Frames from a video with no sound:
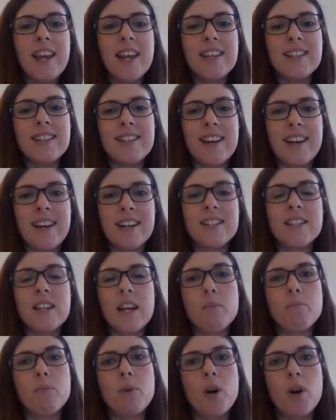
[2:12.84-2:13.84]
Is that
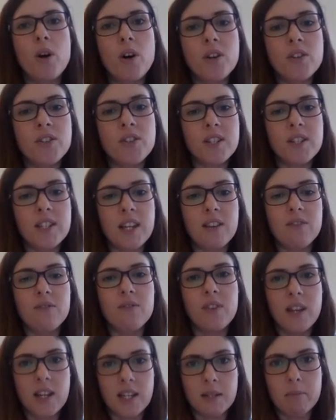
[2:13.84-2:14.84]
a
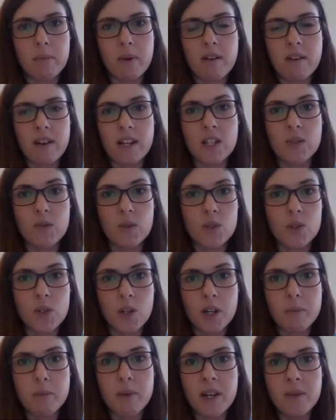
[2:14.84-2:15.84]
positive experience for
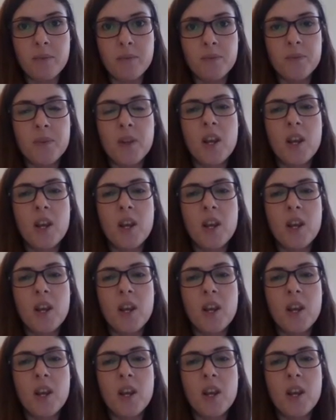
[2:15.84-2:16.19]
Solomon,